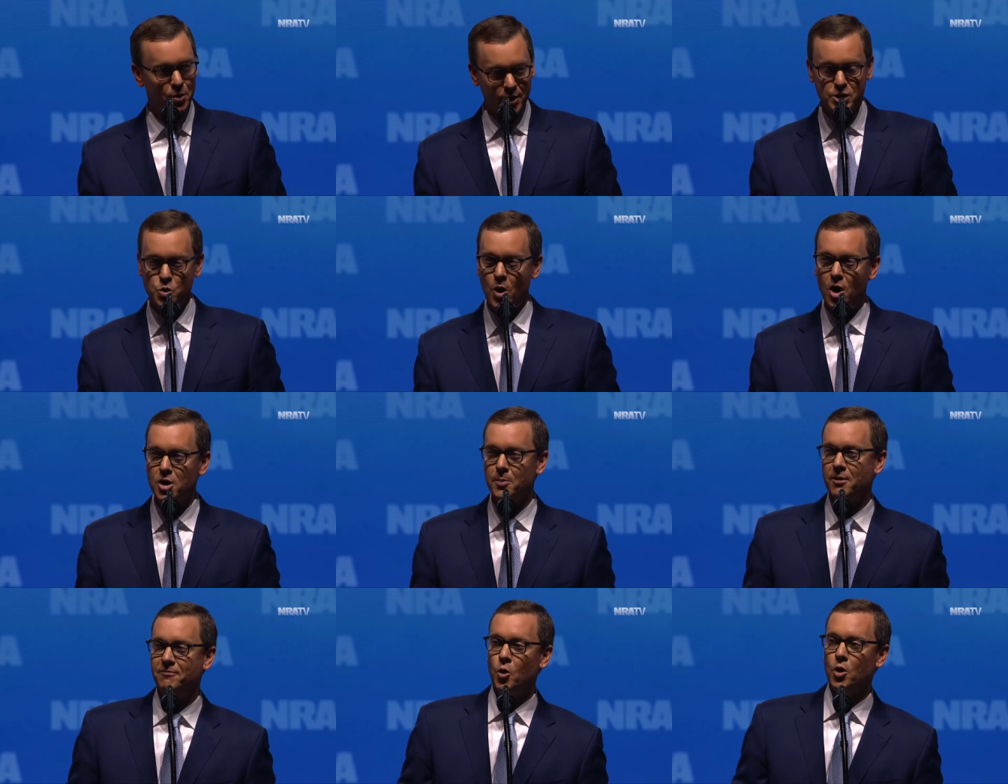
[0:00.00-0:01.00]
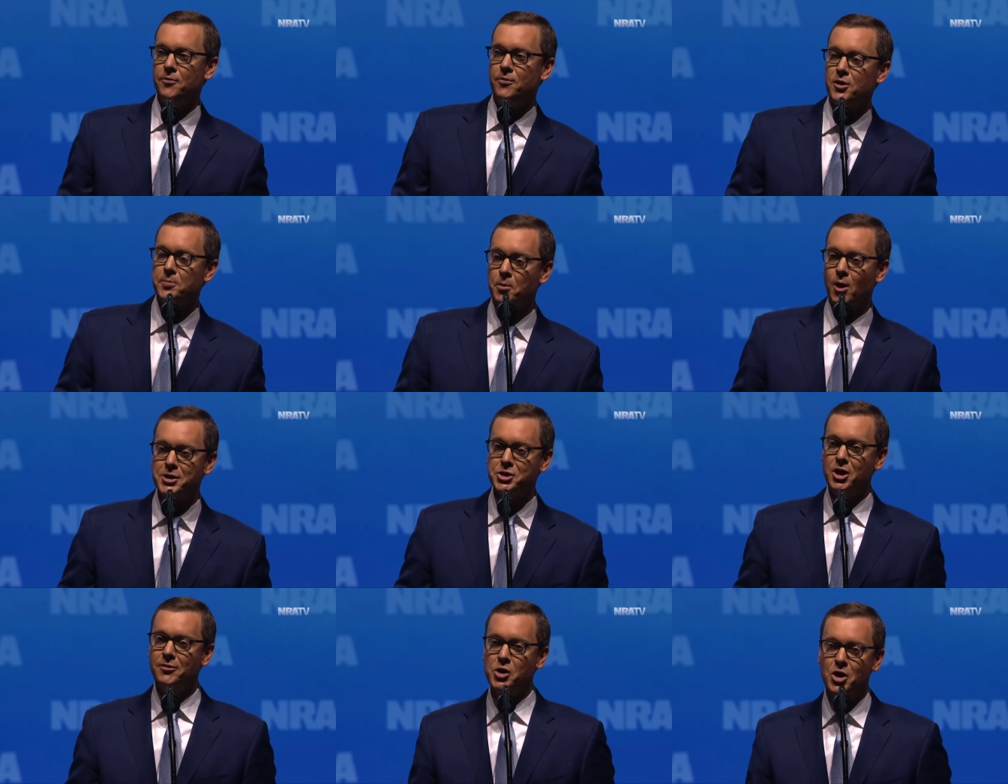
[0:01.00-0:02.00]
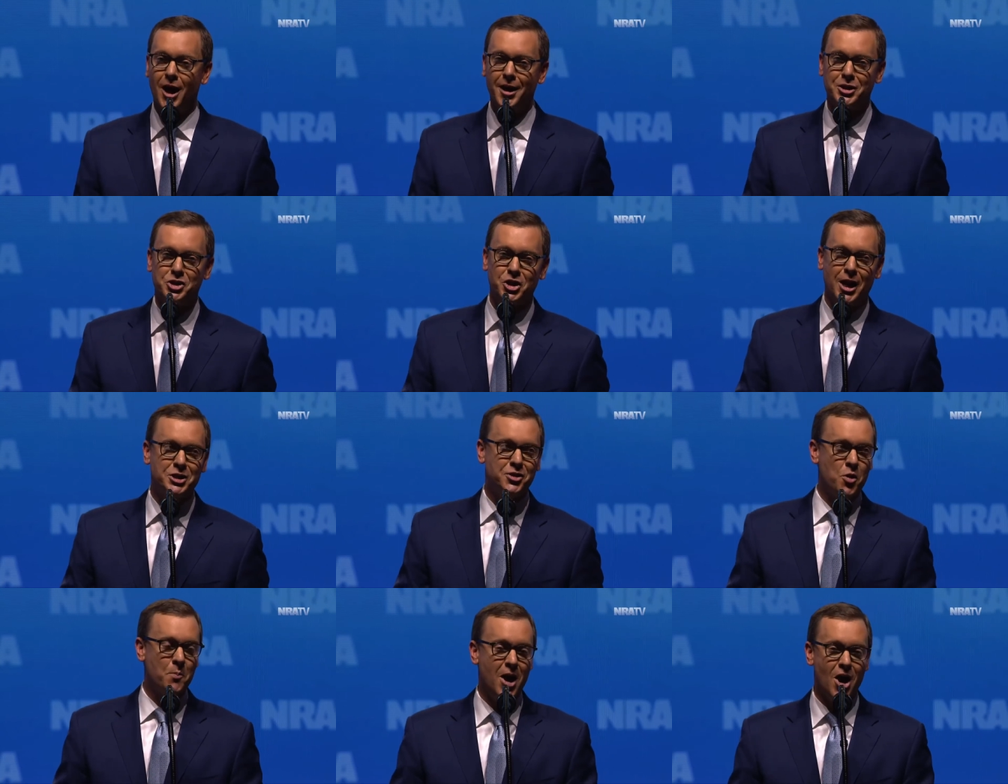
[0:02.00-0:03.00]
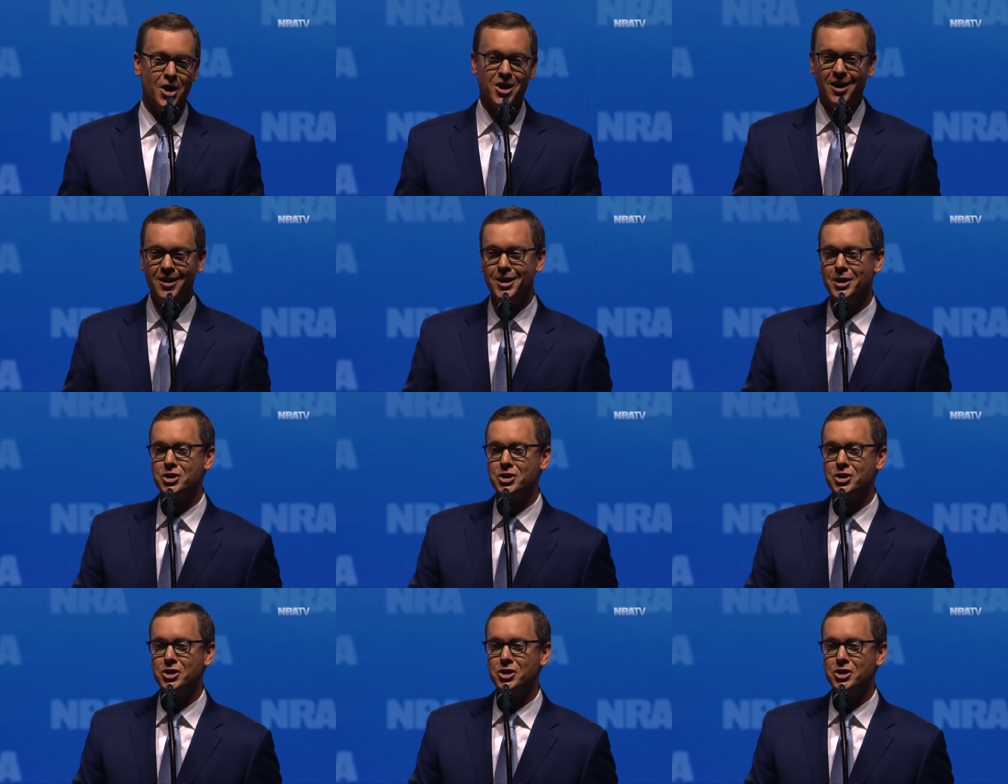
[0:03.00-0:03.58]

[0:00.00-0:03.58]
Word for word: Please welcome the 45th President of the United States of America,